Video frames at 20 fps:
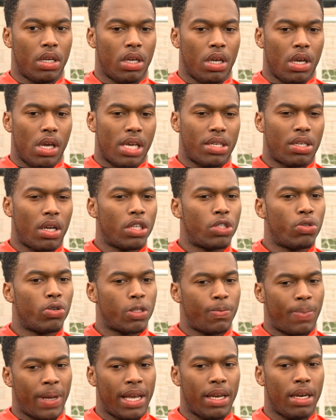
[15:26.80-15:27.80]
It's hard to
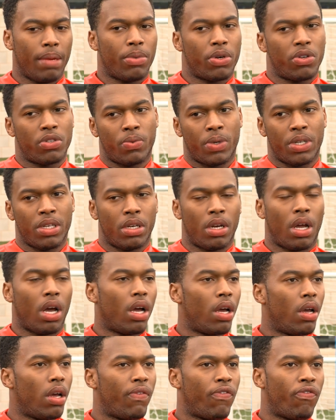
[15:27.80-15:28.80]
explain it because when you're not
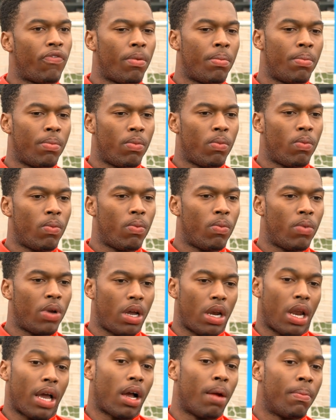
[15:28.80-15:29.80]
from,
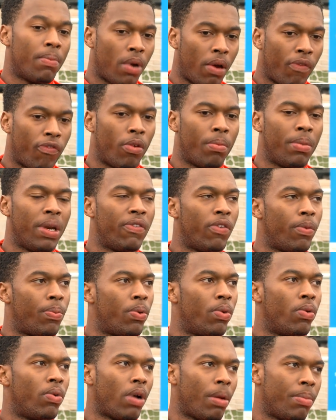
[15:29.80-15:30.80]
like I'm not from
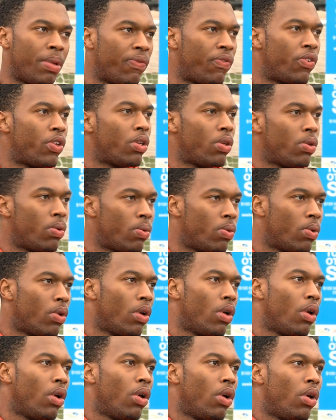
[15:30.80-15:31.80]
Liverpool. I mean, for you,
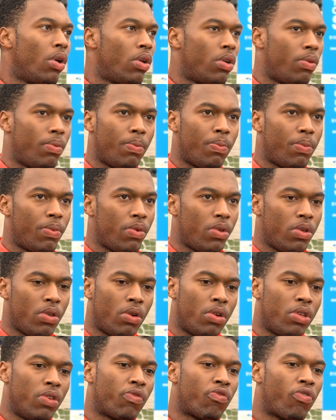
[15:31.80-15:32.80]
you
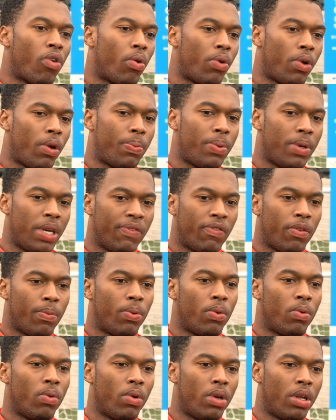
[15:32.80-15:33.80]
know, you've grown up in
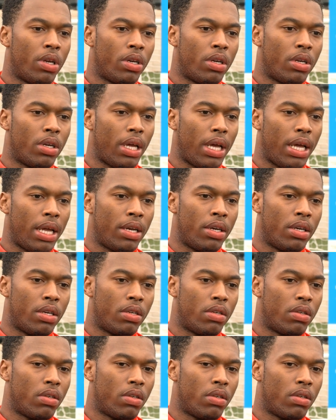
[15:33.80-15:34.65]
Liverpool and